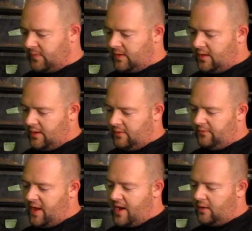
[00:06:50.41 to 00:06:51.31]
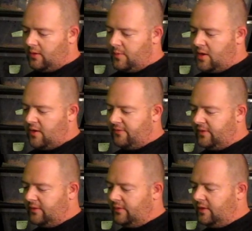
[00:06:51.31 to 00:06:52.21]
And if you handle them enough
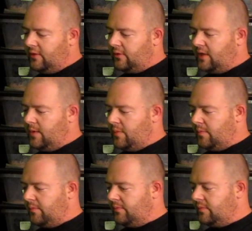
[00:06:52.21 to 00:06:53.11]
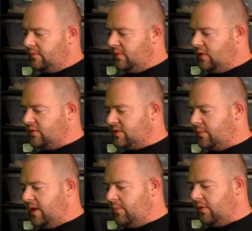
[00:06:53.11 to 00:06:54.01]
and, you know, keep them used to
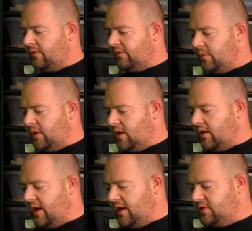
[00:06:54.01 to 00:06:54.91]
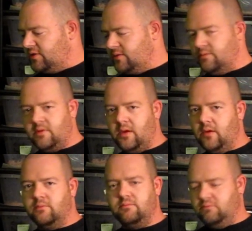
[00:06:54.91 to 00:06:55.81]
people from a young age,
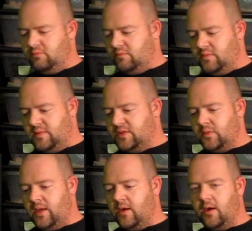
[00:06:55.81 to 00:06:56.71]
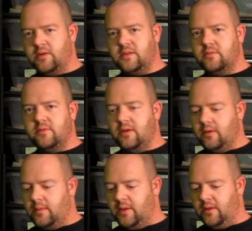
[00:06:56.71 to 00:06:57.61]
they're sweethearts. You know,
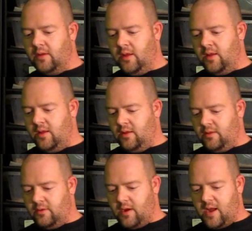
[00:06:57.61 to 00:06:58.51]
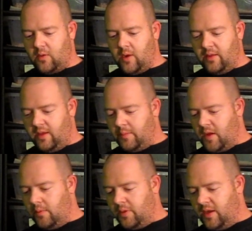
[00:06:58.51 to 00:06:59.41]
I mean, they're not quite like
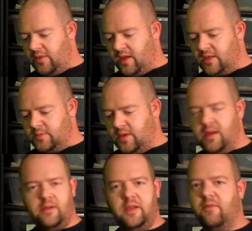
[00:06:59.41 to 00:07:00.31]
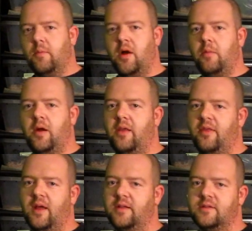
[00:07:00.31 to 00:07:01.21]
ball pythons, but even ball
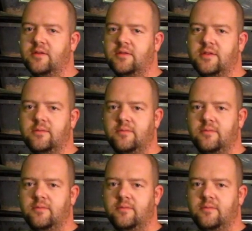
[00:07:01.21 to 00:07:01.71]
pythons, there's